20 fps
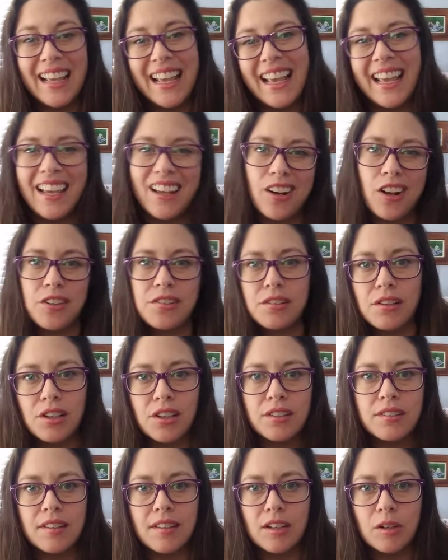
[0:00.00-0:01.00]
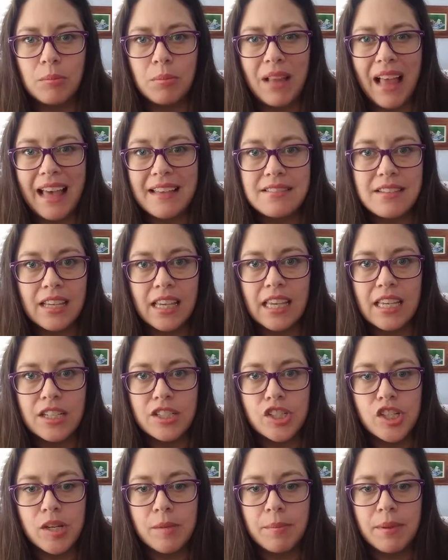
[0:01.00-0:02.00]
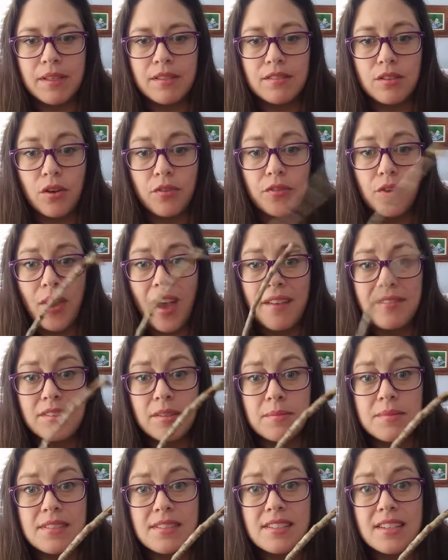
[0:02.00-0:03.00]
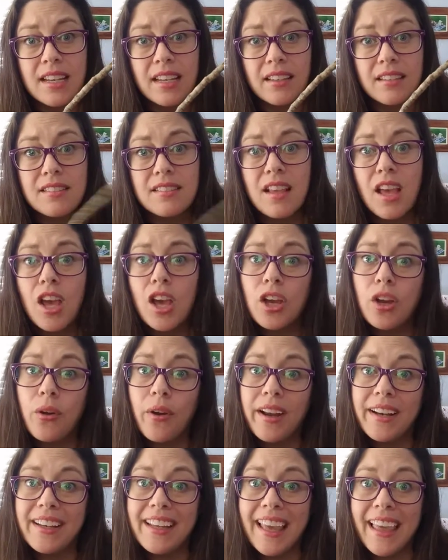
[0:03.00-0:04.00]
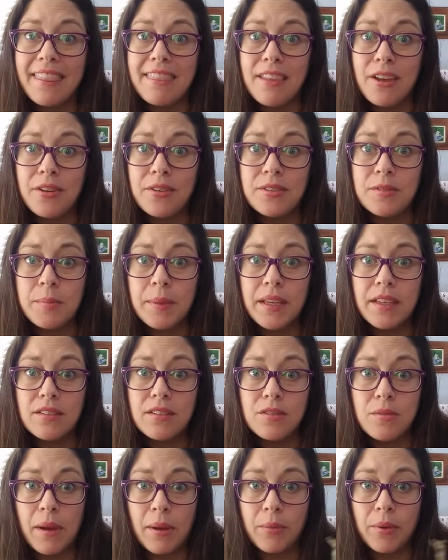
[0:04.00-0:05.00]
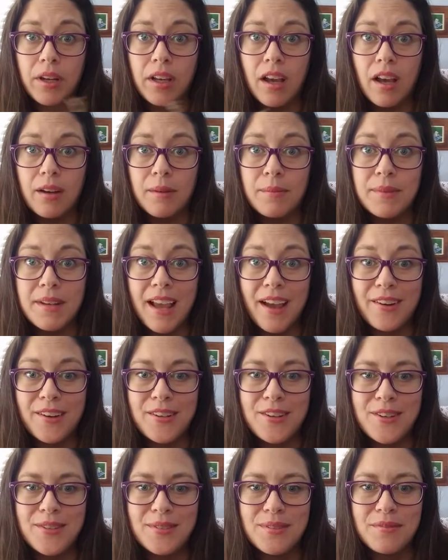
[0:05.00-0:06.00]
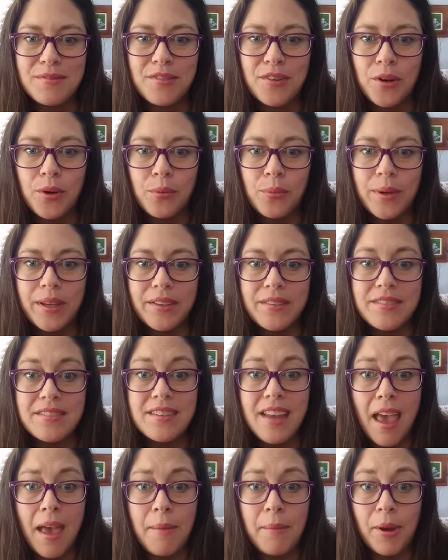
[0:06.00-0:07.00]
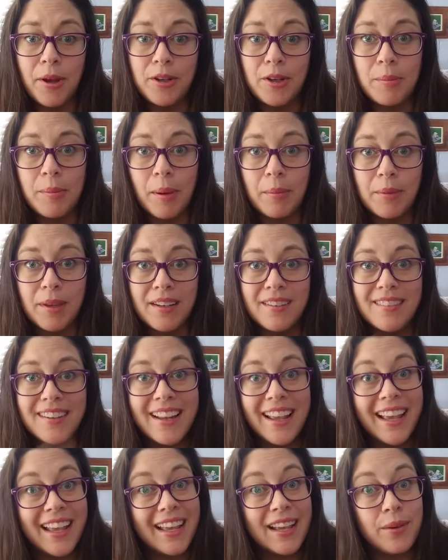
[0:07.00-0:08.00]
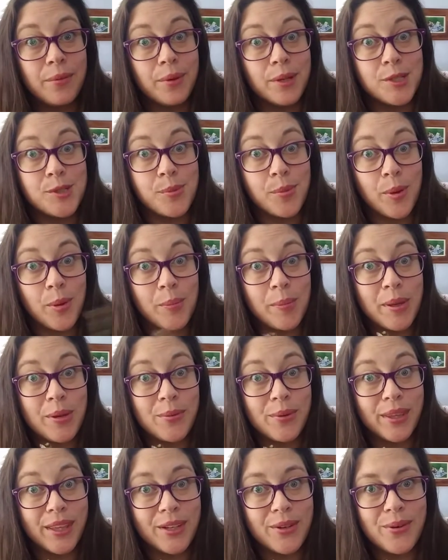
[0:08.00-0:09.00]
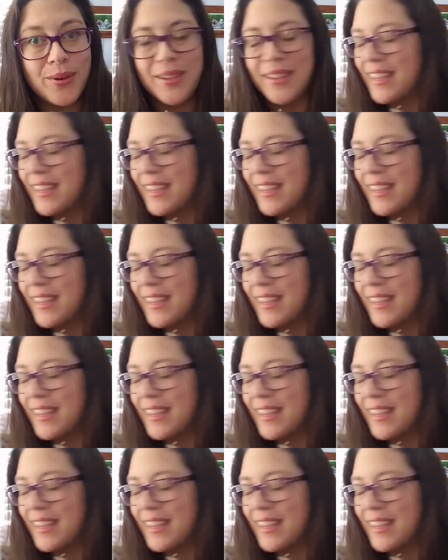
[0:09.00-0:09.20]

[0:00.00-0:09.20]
It also looks a little plasticky and cheapy, so if you have some sticks, go ahead and get those, because you might want to cut them down and use them for a real stem on your pumpkin, which will be really cool.